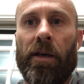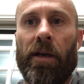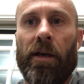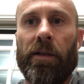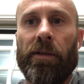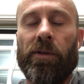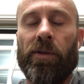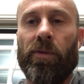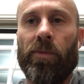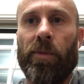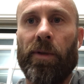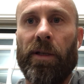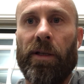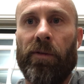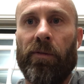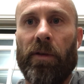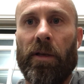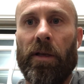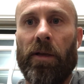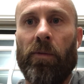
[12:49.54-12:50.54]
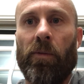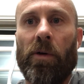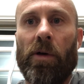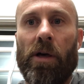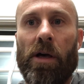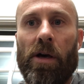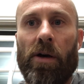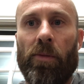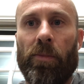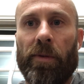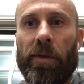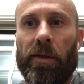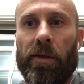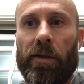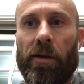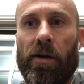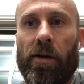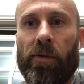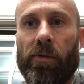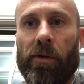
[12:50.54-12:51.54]
I do believe that it will help in the
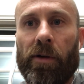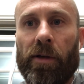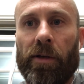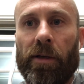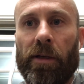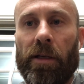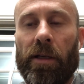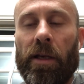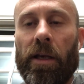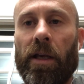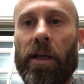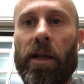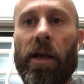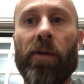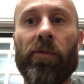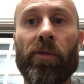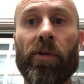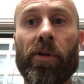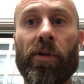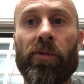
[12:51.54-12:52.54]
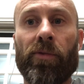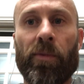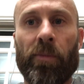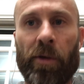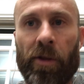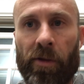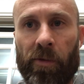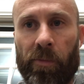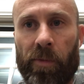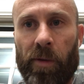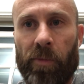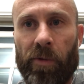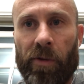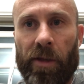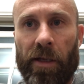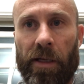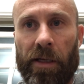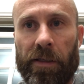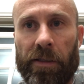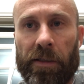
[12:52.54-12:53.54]
long run, and have heard from other people
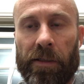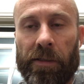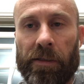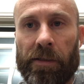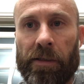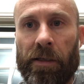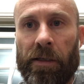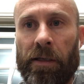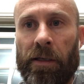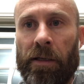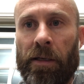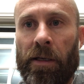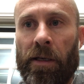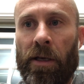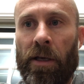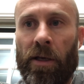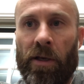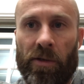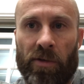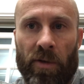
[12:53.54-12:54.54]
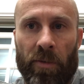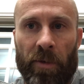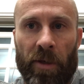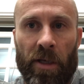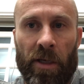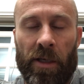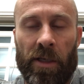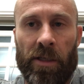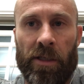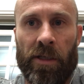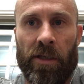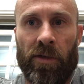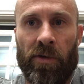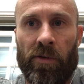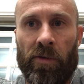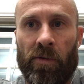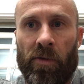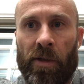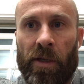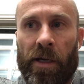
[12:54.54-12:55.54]
that it does. So I'm going to continue
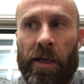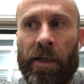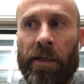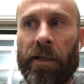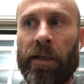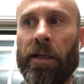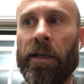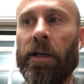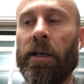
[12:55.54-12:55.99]
doing that.